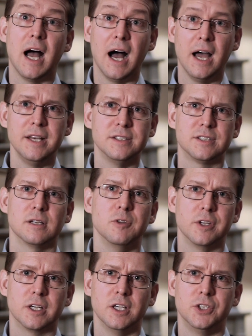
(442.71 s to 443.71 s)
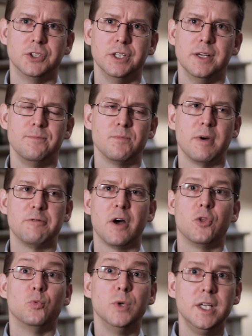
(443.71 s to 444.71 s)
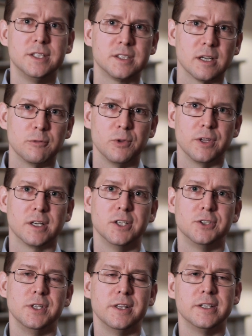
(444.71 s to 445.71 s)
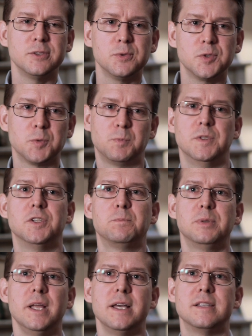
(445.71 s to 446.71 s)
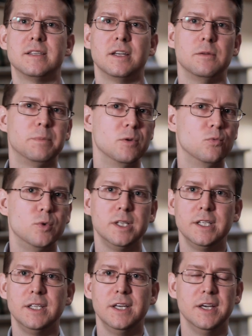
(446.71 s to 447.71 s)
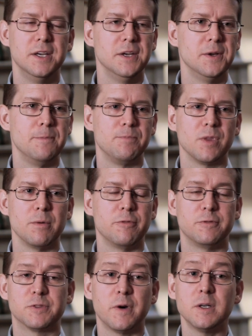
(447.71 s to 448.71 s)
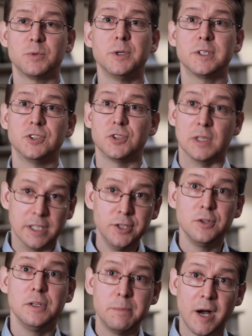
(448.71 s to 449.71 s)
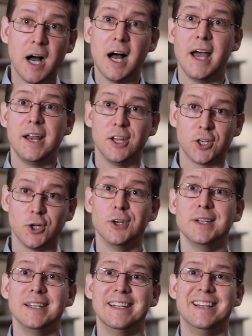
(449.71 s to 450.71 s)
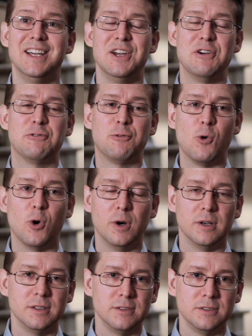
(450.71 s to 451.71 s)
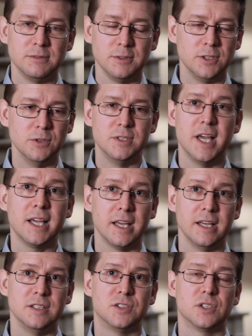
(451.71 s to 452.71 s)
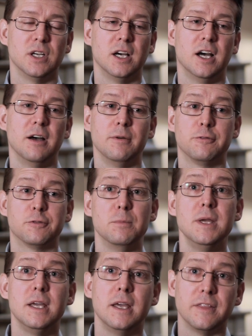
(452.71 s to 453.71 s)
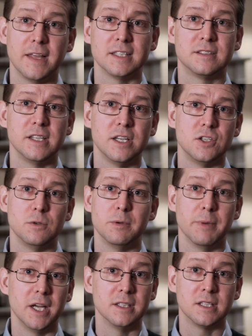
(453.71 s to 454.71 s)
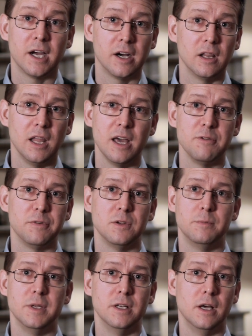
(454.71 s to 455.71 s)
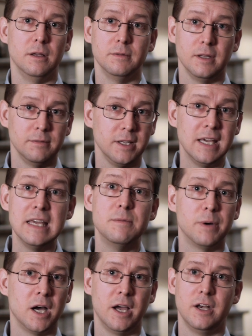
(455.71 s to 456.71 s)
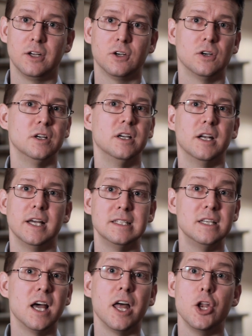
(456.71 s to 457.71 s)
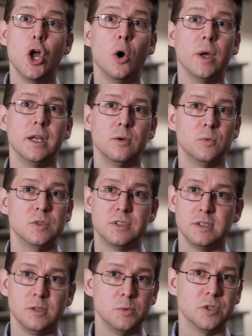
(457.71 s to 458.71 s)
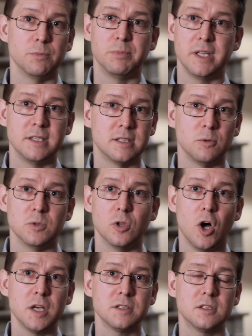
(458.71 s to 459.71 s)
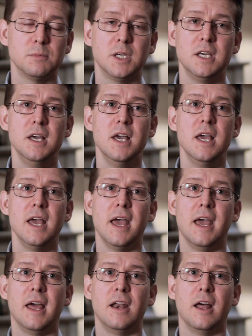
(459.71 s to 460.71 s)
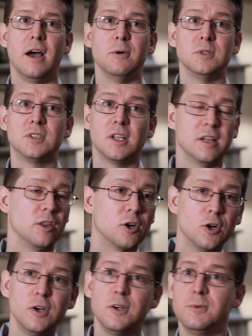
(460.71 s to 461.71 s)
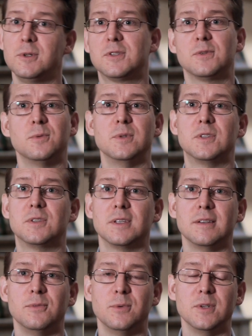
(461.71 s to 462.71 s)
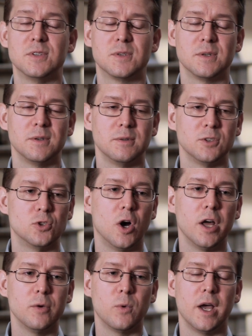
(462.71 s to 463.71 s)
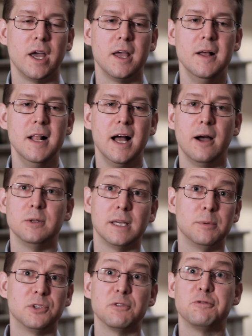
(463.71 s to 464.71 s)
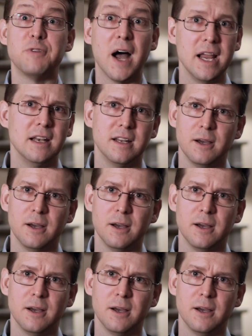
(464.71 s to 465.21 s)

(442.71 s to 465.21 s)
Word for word: I discovered the country. My father rediscovered the country. There's this, this place that had been really, as far as we were concerned, literally behind a curtain for you know, decades. Uh, for me, at that stage, it had been my entire life. It had been hidden behind a curtain, and I did not know it. It was it was a place that was lost to me, and I was suddenly the curtain was was was drawn away. I was able to find it.